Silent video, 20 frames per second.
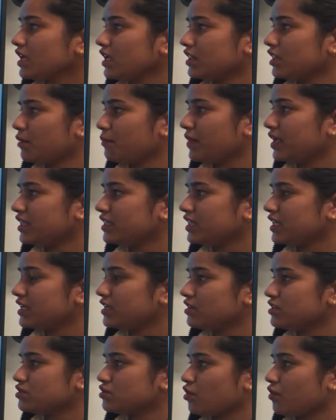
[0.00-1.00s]
the main
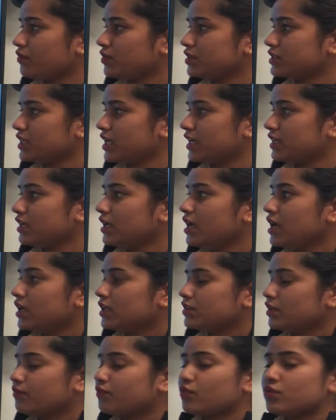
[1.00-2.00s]
thing is over that
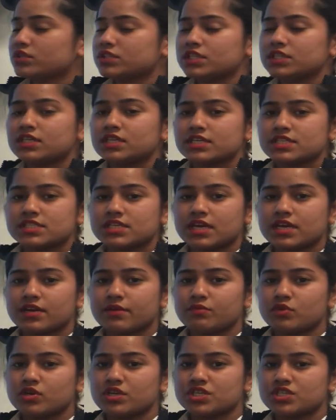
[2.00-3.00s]
the fourth industrial
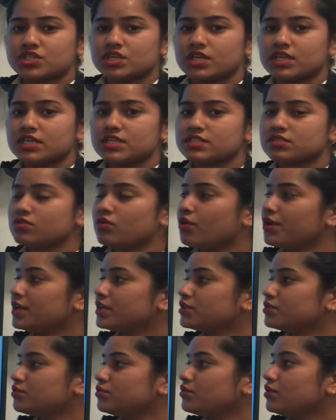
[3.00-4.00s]
revolution is
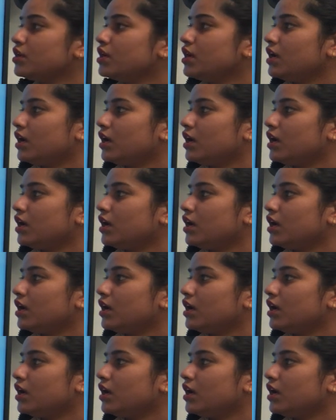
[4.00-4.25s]
going to